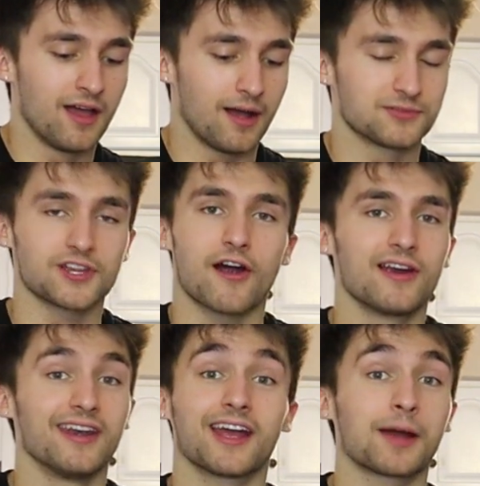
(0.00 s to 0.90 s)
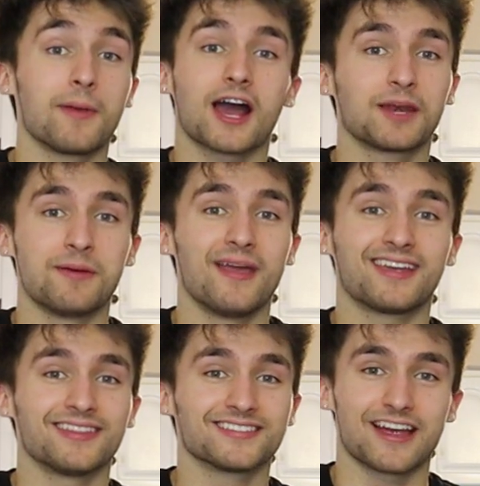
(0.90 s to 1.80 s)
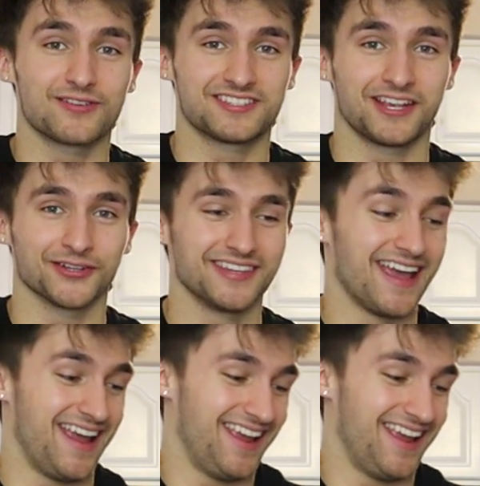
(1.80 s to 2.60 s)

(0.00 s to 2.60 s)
I'm sorry, Nick, I'm not going to be making this every single day.